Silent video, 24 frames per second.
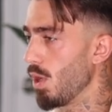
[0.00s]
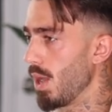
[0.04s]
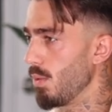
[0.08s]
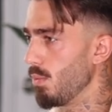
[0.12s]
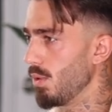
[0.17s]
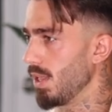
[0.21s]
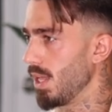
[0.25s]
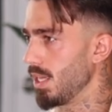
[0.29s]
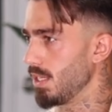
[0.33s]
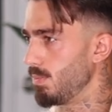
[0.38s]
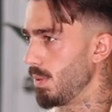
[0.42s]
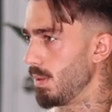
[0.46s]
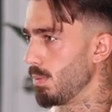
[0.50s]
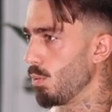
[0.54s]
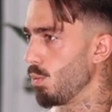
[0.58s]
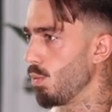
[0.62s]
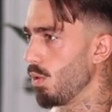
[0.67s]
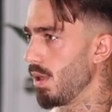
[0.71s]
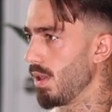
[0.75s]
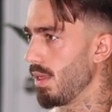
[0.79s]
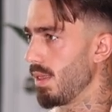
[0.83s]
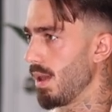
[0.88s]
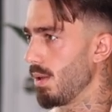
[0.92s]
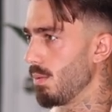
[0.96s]
realized people
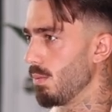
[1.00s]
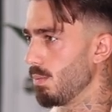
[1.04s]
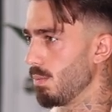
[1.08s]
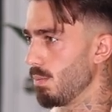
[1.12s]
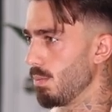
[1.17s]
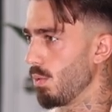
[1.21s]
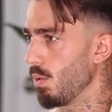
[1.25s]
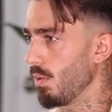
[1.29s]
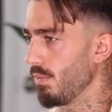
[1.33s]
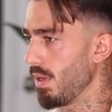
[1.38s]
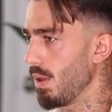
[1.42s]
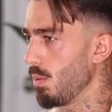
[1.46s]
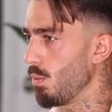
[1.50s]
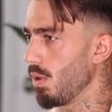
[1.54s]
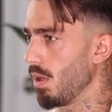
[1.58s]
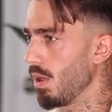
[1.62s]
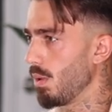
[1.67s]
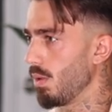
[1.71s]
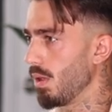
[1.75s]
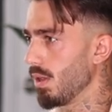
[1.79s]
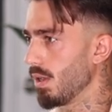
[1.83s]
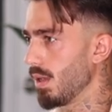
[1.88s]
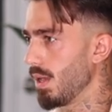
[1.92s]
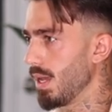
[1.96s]
wanted that more of that
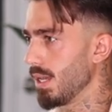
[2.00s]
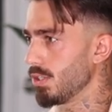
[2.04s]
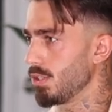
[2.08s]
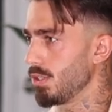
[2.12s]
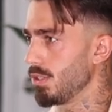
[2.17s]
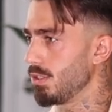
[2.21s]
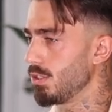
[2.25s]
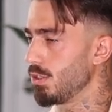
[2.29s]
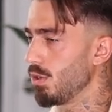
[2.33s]
one-on-one connection.